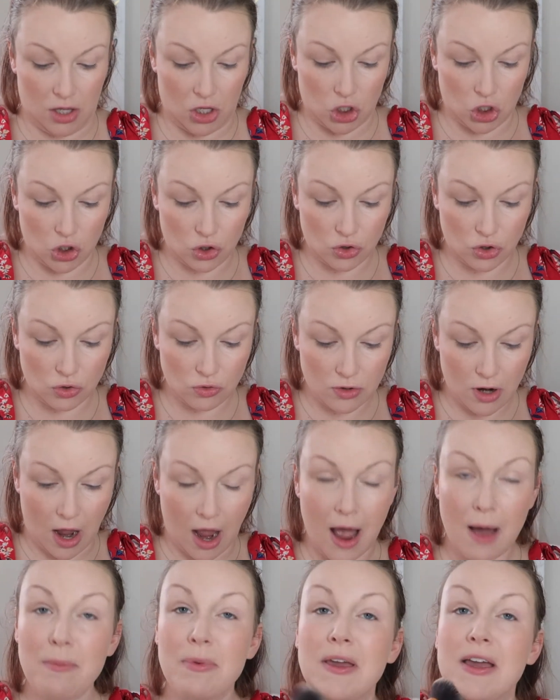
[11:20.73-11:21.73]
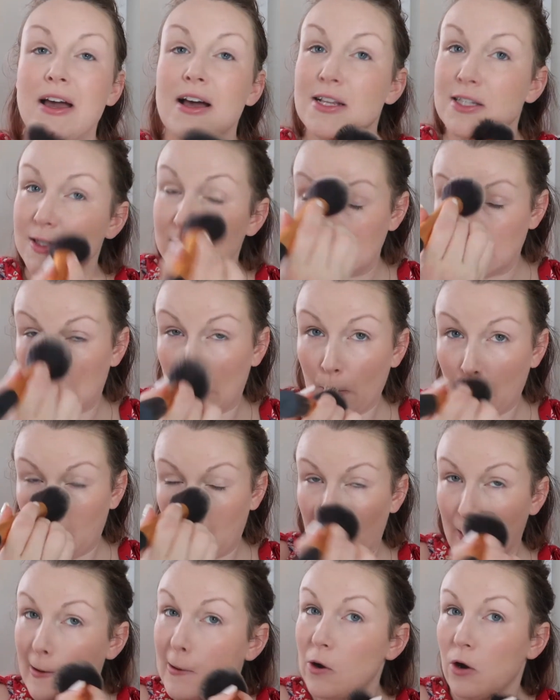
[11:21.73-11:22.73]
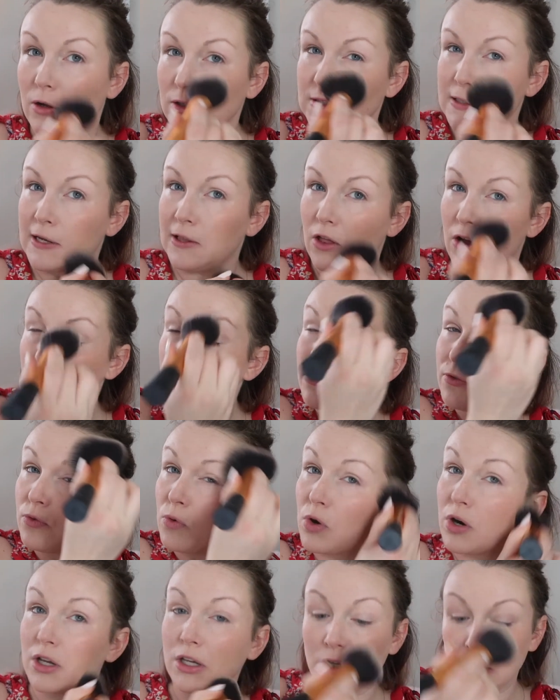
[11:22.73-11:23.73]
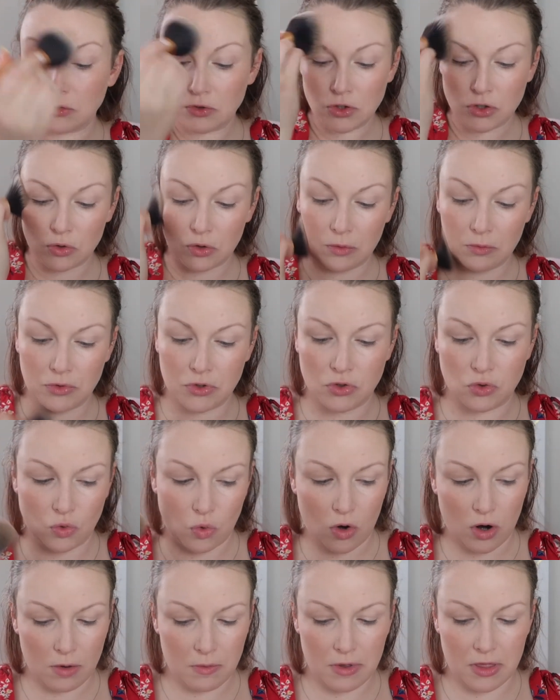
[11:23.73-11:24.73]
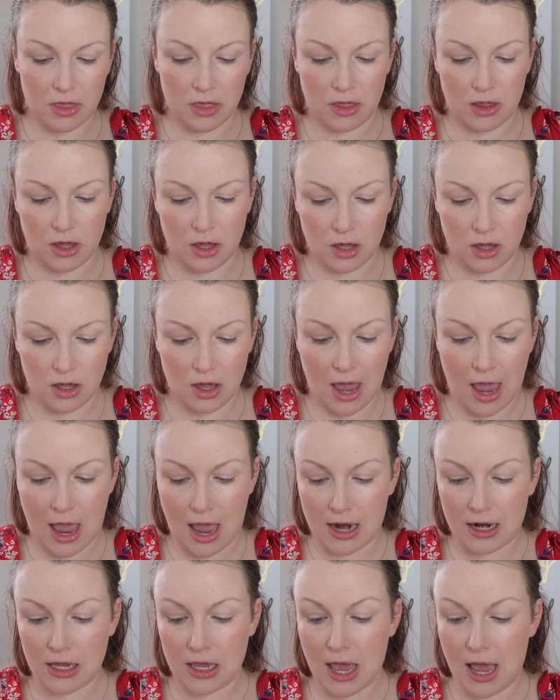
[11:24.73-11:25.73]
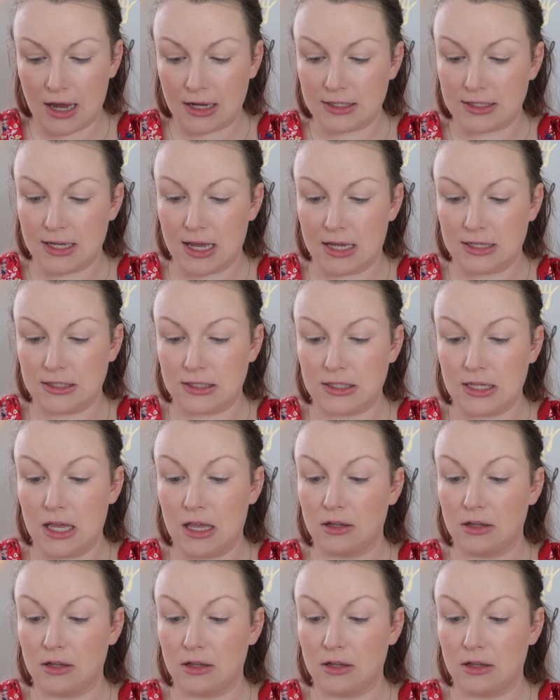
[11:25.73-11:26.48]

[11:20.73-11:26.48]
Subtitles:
You do not, because it's going to work all day long for you to absorb any excess